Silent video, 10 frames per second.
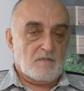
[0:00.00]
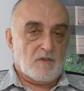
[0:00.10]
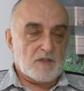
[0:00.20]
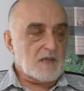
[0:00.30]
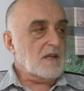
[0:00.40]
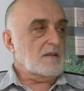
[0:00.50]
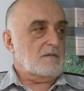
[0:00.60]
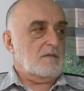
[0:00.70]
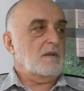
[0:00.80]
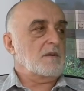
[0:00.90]
an
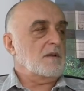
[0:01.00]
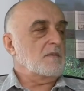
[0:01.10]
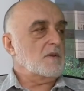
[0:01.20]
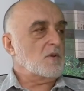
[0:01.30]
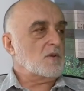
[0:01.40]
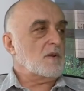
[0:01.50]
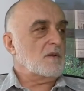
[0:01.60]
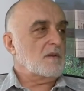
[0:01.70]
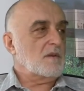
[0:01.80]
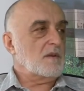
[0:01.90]
urgent need.
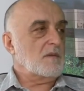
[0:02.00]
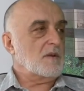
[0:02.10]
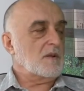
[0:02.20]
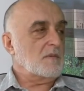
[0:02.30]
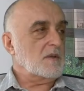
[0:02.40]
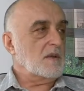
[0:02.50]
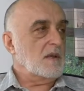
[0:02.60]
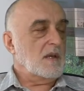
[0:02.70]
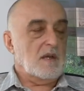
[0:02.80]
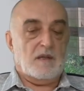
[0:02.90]
You
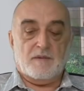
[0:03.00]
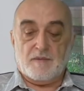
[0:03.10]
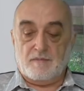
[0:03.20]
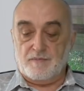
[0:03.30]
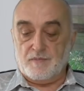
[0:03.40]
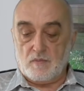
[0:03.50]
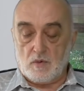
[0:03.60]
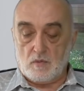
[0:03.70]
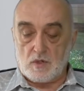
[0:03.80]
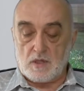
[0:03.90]
can do a stock split,
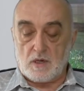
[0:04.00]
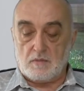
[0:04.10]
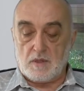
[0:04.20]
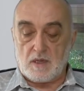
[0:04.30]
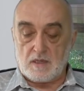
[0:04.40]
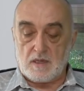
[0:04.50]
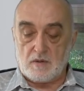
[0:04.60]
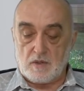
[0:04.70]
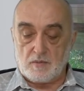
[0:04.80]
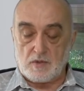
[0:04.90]
for example,
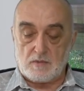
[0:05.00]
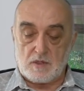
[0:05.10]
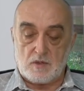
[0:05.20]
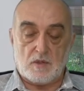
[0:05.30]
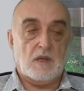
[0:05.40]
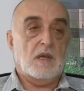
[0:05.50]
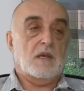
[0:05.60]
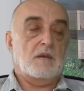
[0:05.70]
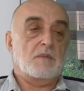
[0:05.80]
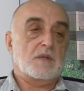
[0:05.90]
by issuing
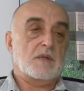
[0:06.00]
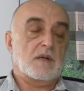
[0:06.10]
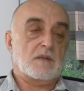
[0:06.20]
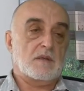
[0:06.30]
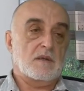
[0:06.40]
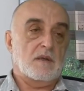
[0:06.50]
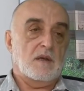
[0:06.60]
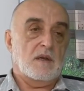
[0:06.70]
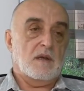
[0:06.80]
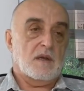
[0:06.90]
shares,
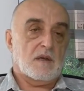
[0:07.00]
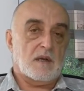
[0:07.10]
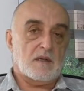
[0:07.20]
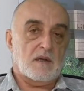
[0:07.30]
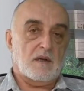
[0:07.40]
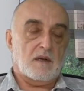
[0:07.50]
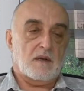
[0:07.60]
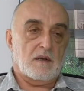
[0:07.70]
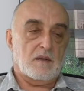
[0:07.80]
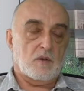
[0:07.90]
when
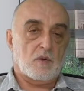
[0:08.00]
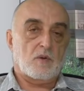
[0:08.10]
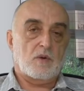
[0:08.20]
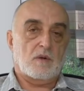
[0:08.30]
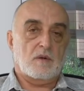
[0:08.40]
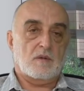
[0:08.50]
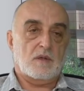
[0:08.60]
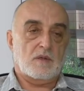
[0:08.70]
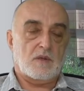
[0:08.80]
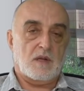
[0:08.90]
another action or
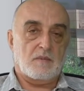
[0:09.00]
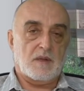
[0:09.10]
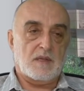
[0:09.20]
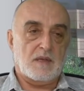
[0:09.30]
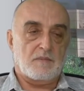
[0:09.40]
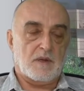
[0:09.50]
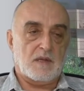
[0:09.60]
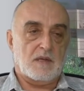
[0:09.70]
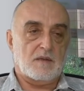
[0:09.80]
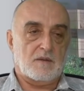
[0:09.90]
failure to take this
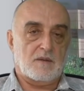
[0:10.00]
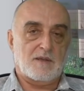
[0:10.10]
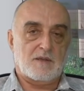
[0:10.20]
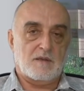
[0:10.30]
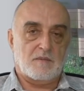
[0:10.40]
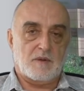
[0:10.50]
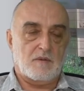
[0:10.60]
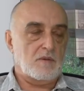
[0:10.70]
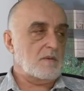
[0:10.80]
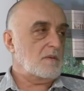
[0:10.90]
action will
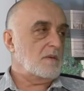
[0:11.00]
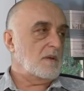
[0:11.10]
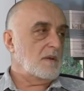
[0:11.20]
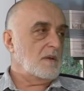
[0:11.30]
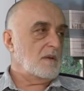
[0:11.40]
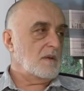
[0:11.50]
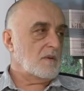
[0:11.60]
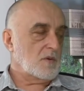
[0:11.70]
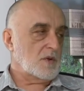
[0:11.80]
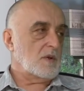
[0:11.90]
lead to incurring
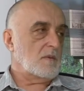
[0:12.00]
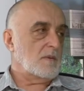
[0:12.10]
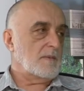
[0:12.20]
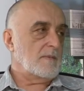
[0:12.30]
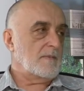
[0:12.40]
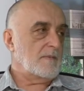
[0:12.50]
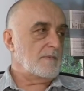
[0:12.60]
damages.